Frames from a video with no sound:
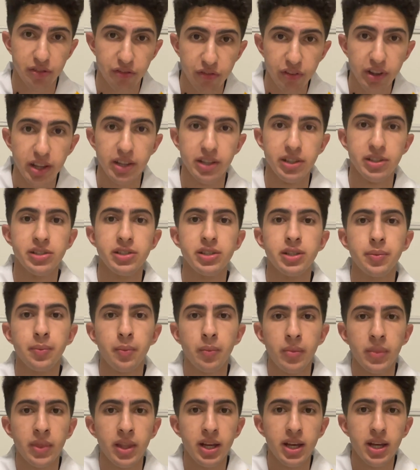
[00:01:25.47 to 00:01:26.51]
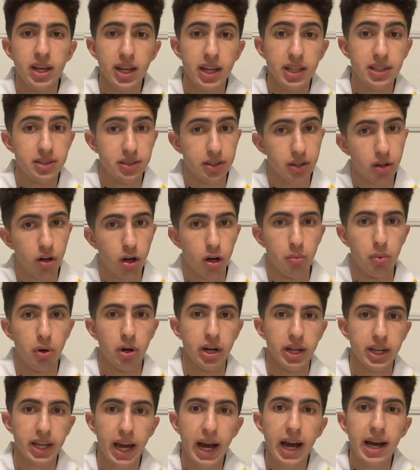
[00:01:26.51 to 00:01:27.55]
fizz, it's the
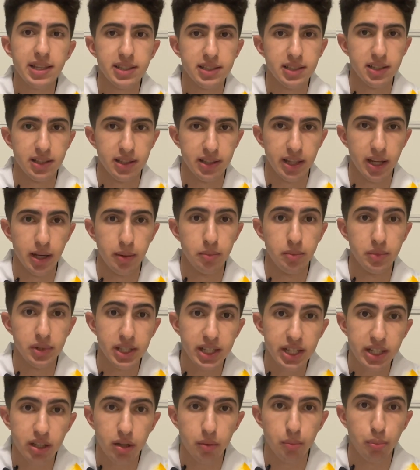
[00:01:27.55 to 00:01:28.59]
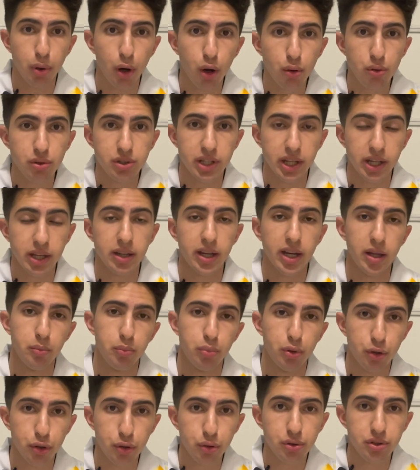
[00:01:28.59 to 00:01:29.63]
carbonic acid in them decomposing and
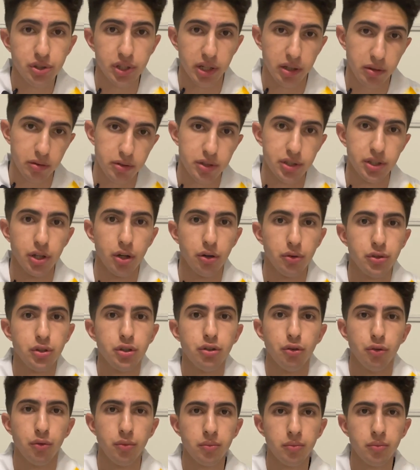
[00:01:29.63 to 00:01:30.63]
producing CO2.